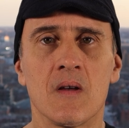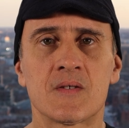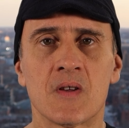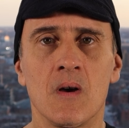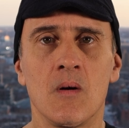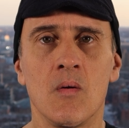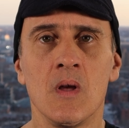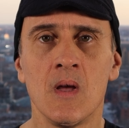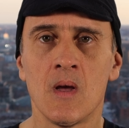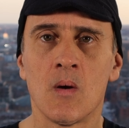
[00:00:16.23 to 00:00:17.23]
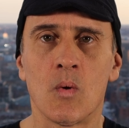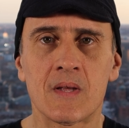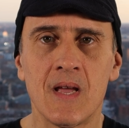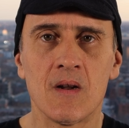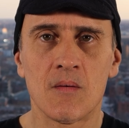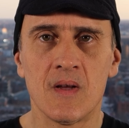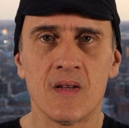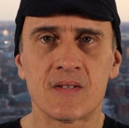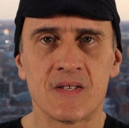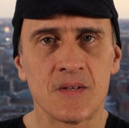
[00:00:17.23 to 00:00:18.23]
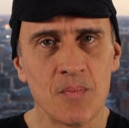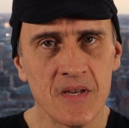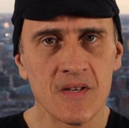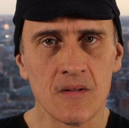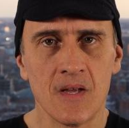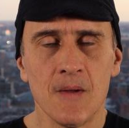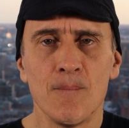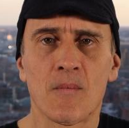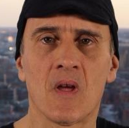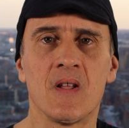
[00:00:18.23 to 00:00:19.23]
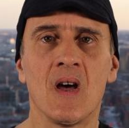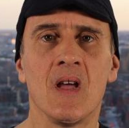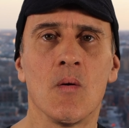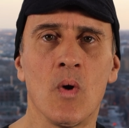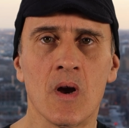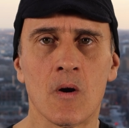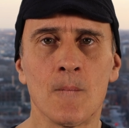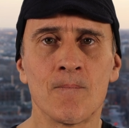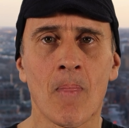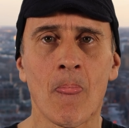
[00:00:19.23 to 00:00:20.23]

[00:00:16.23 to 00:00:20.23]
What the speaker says: So what keto is it's basically a diet where